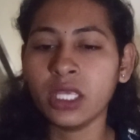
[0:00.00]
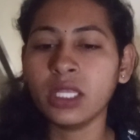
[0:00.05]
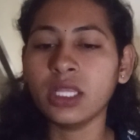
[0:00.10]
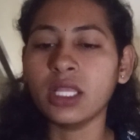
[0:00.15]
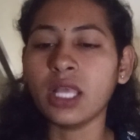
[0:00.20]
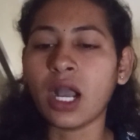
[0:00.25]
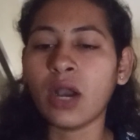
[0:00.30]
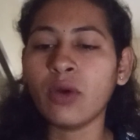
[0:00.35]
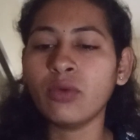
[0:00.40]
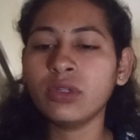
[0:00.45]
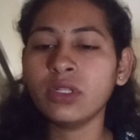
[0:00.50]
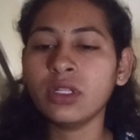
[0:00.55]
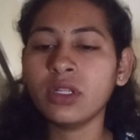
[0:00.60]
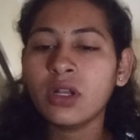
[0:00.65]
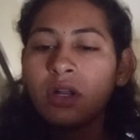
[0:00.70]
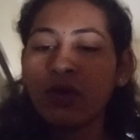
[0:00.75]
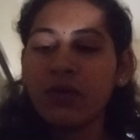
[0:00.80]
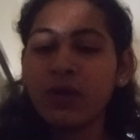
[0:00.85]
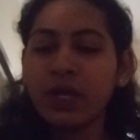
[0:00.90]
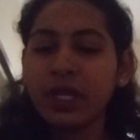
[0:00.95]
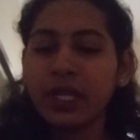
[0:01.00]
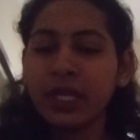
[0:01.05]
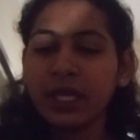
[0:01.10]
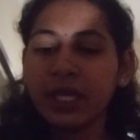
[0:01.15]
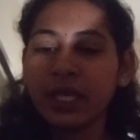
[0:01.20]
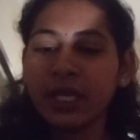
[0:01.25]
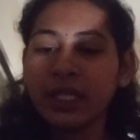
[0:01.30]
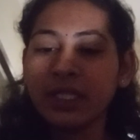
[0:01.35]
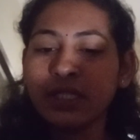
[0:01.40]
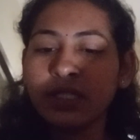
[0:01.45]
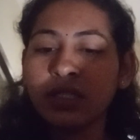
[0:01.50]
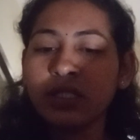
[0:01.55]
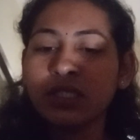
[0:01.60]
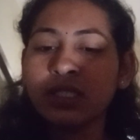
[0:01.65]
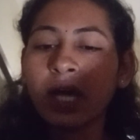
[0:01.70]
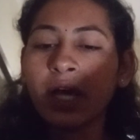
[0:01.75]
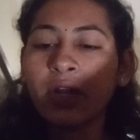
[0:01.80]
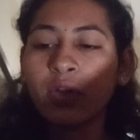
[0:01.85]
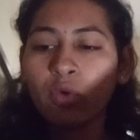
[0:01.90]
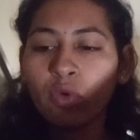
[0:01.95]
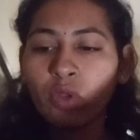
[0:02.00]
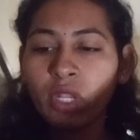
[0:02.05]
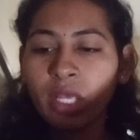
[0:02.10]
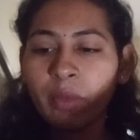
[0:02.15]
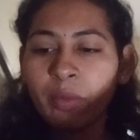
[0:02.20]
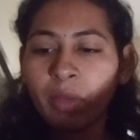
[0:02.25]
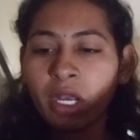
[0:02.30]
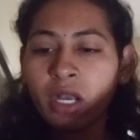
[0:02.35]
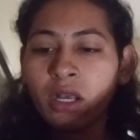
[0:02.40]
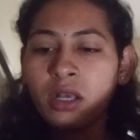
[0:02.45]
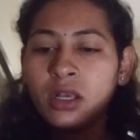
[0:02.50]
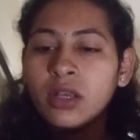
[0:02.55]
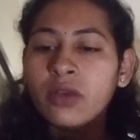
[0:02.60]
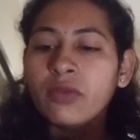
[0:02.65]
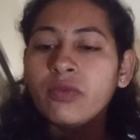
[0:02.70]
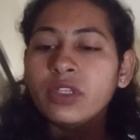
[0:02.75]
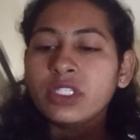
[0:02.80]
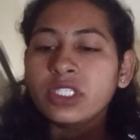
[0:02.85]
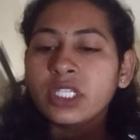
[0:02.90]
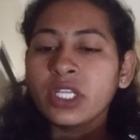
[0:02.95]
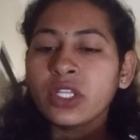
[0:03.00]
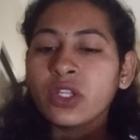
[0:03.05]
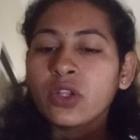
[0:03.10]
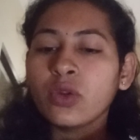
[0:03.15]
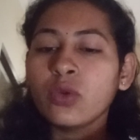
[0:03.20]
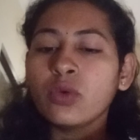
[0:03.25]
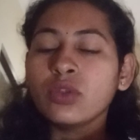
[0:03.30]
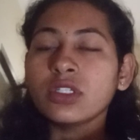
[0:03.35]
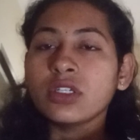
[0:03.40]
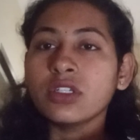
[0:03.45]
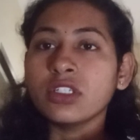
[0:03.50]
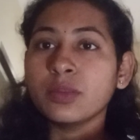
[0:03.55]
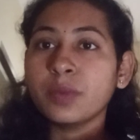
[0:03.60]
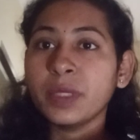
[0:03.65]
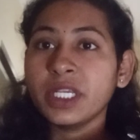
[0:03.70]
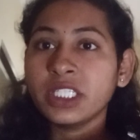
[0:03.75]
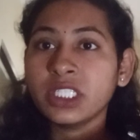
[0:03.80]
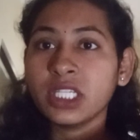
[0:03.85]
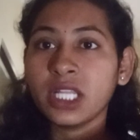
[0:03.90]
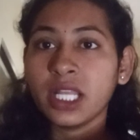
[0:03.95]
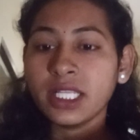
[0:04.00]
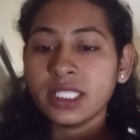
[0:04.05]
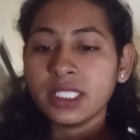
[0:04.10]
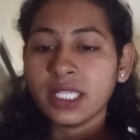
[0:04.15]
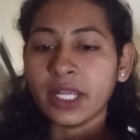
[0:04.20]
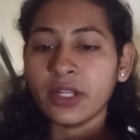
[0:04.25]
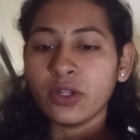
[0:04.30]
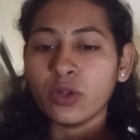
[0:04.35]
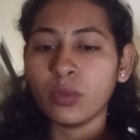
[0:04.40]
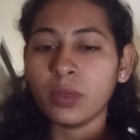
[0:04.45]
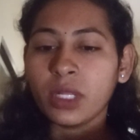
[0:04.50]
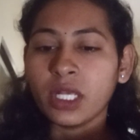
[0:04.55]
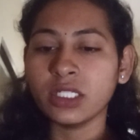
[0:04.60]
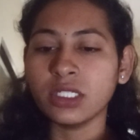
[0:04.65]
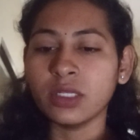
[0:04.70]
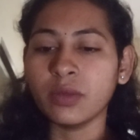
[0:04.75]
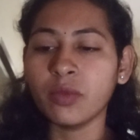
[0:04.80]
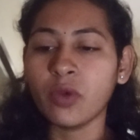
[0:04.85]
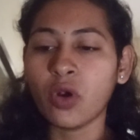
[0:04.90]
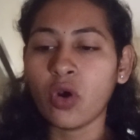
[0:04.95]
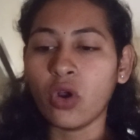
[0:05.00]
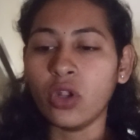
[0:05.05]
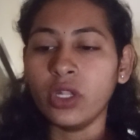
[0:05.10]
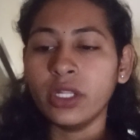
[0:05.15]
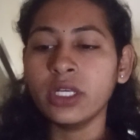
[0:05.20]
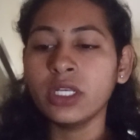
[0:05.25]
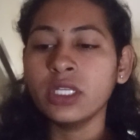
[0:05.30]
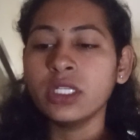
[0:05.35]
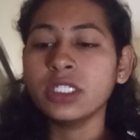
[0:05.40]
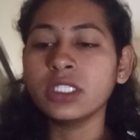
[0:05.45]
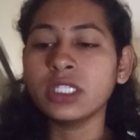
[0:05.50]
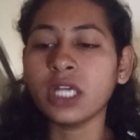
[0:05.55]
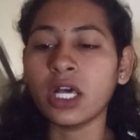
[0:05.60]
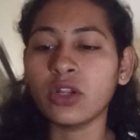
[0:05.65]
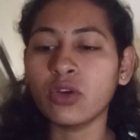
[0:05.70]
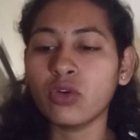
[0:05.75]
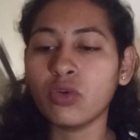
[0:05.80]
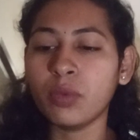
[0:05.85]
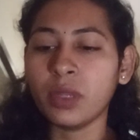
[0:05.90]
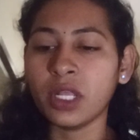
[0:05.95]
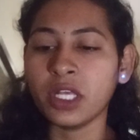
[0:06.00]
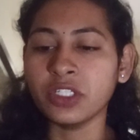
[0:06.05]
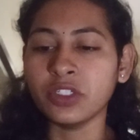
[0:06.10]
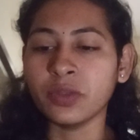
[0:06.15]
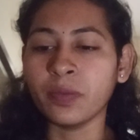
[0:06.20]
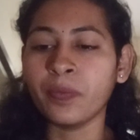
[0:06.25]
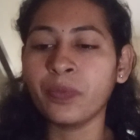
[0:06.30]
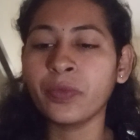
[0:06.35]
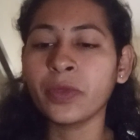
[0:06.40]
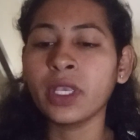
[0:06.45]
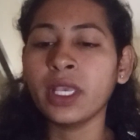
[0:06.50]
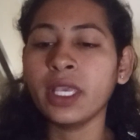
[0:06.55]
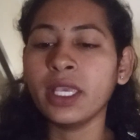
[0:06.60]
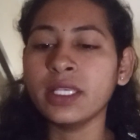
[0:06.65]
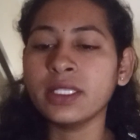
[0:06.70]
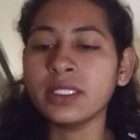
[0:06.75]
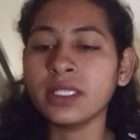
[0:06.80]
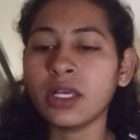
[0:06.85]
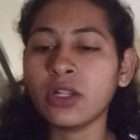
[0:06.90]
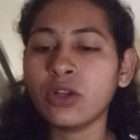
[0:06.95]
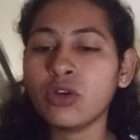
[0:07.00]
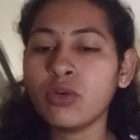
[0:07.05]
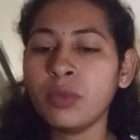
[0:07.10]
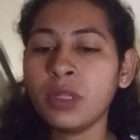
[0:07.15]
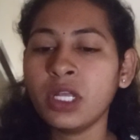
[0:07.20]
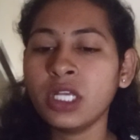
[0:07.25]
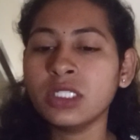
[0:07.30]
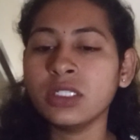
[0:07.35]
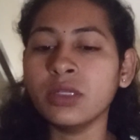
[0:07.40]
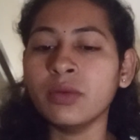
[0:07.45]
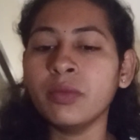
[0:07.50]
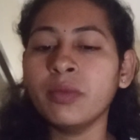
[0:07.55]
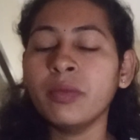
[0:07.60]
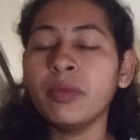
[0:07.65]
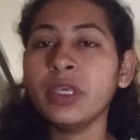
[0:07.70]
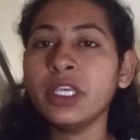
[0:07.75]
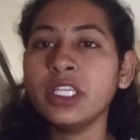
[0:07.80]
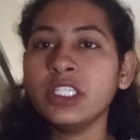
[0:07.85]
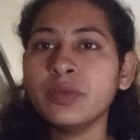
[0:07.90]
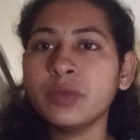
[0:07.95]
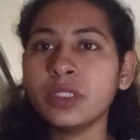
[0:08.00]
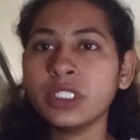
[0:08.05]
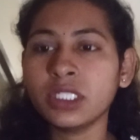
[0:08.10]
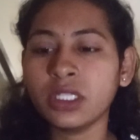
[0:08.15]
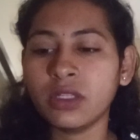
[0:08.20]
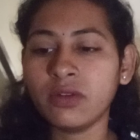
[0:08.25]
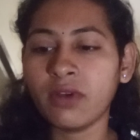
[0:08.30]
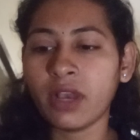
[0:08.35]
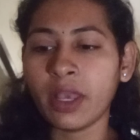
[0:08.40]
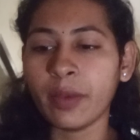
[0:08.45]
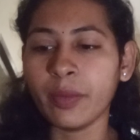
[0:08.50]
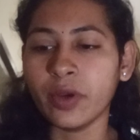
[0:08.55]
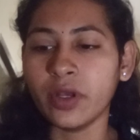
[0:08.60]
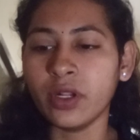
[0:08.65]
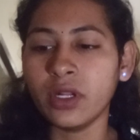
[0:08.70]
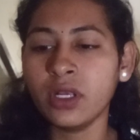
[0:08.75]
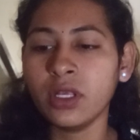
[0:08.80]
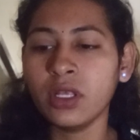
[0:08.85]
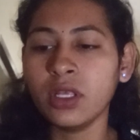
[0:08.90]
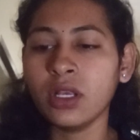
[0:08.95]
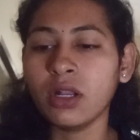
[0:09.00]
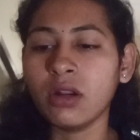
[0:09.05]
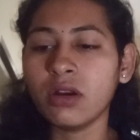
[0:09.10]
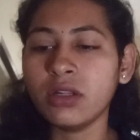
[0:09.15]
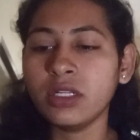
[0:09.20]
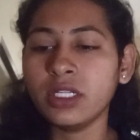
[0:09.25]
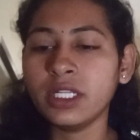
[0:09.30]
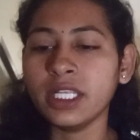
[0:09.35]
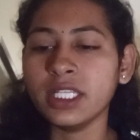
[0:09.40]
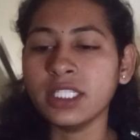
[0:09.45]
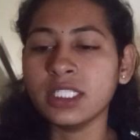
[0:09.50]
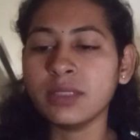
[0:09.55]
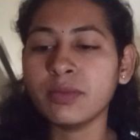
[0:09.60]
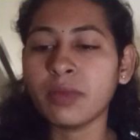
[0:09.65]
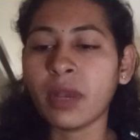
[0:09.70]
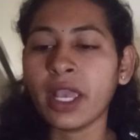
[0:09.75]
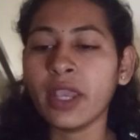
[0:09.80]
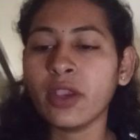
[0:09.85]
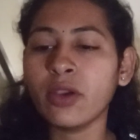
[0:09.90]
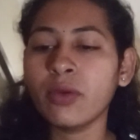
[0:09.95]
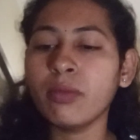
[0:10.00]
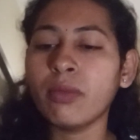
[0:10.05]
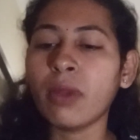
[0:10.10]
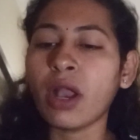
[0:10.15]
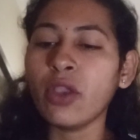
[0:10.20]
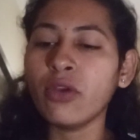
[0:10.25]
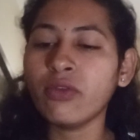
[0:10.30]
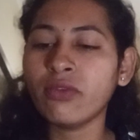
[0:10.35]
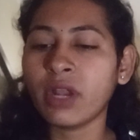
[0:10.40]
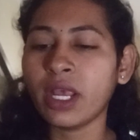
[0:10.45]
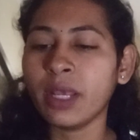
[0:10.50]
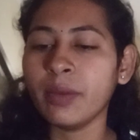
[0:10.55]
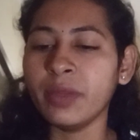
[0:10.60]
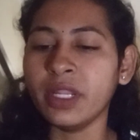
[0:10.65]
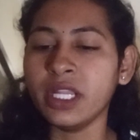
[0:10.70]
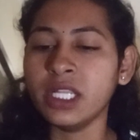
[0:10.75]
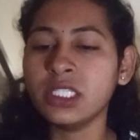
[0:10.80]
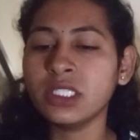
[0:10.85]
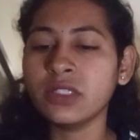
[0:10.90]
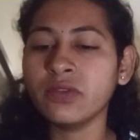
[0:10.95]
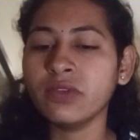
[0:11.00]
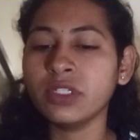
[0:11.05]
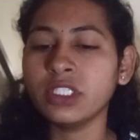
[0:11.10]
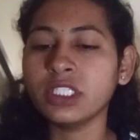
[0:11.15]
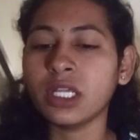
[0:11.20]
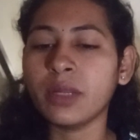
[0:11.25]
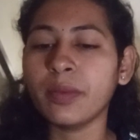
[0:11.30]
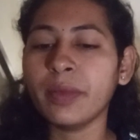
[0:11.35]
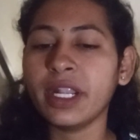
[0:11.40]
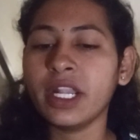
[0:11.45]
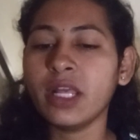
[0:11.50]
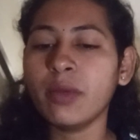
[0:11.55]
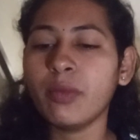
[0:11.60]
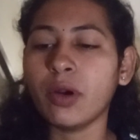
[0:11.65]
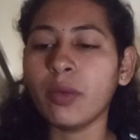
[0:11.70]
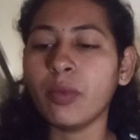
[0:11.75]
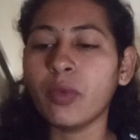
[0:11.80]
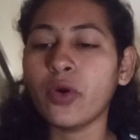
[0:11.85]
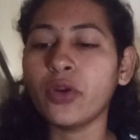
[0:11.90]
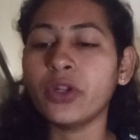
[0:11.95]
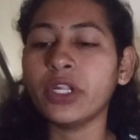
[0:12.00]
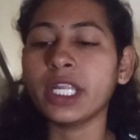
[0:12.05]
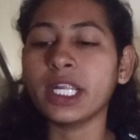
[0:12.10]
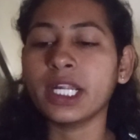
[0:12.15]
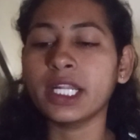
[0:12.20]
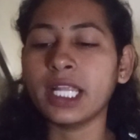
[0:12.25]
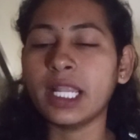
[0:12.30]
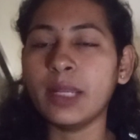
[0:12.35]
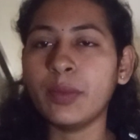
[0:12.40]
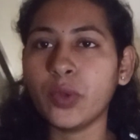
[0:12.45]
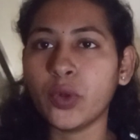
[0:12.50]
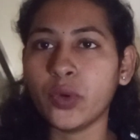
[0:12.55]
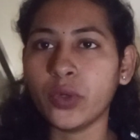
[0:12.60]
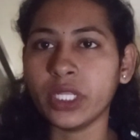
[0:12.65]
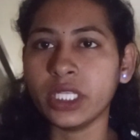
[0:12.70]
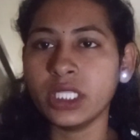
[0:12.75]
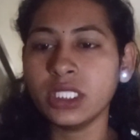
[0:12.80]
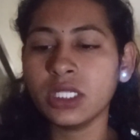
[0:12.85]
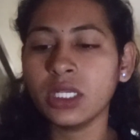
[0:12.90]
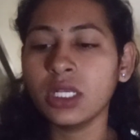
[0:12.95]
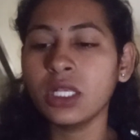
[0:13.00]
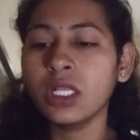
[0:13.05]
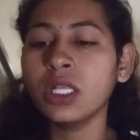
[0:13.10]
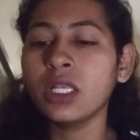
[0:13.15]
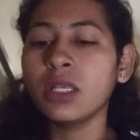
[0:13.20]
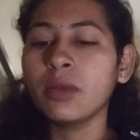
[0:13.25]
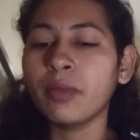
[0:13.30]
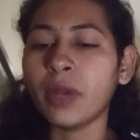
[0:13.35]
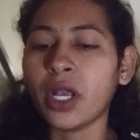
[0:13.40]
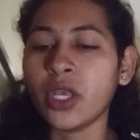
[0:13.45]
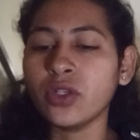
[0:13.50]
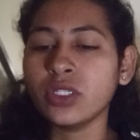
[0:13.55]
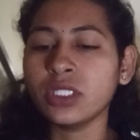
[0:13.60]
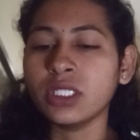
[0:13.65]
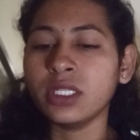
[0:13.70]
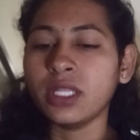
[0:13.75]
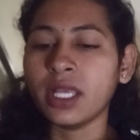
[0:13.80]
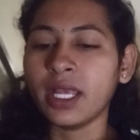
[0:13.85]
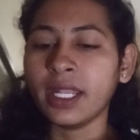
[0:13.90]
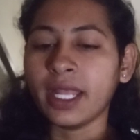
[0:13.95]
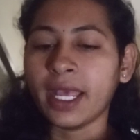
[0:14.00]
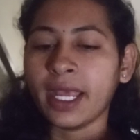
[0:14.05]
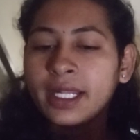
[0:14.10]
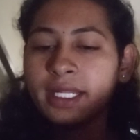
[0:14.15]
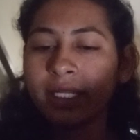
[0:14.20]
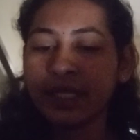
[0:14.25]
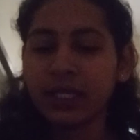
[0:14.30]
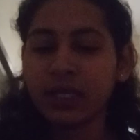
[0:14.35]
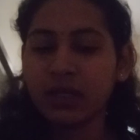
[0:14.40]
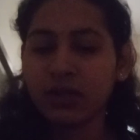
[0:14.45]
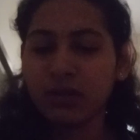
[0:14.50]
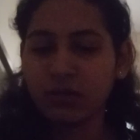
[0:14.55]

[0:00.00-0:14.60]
The outer covering is a sarcolemma, which includes a specialized cytoplasm called sarcoplasm. In sarcoplasm, each muscle fiber contains myofibrils, which are made up of contractile proteins, myosin, and actin.